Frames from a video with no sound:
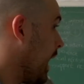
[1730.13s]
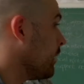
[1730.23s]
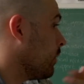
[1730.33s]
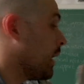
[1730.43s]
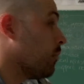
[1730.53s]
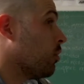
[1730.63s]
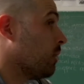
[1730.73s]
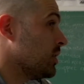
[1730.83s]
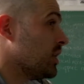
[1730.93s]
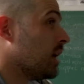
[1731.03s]
know a lot more
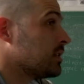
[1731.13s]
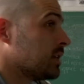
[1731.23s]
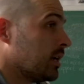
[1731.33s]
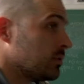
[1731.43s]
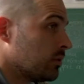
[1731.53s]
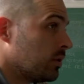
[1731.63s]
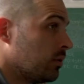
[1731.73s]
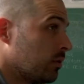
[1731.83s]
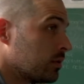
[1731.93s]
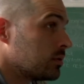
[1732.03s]
about John's schedule than
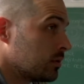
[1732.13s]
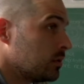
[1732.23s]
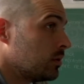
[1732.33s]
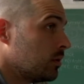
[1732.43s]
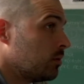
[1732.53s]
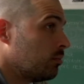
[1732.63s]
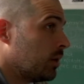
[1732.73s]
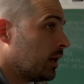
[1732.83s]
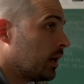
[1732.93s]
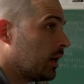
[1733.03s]
yours, but
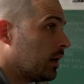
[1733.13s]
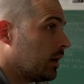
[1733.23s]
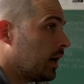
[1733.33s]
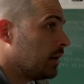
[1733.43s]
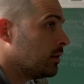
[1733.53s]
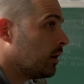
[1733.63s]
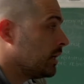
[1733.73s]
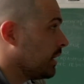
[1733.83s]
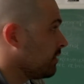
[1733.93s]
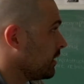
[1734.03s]
I
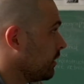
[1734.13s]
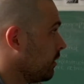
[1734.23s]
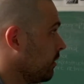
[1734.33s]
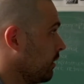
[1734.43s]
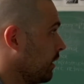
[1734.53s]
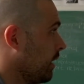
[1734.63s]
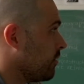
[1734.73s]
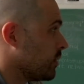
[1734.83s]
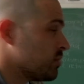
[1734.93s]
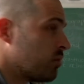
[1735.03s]
definitely know
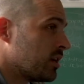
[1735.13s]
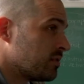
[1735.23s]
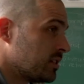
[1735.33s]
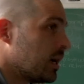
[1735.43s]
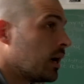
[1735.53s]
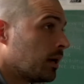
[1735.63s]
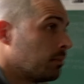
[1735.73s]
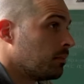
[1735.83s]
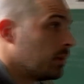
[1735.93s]
everyone's pressed for time.